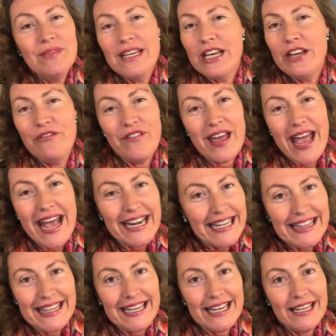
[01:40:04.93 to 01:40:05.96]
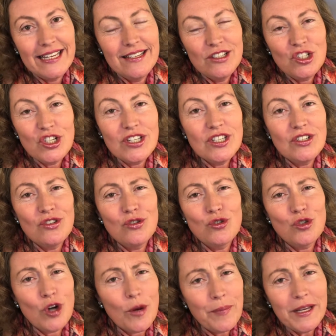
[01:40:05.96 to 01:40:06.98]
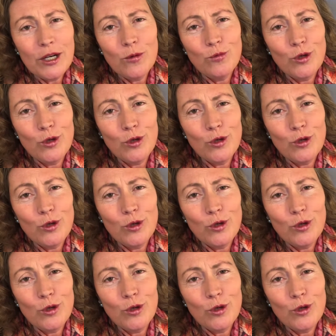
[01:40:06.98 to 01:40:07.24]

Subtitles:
If anything, just drop in and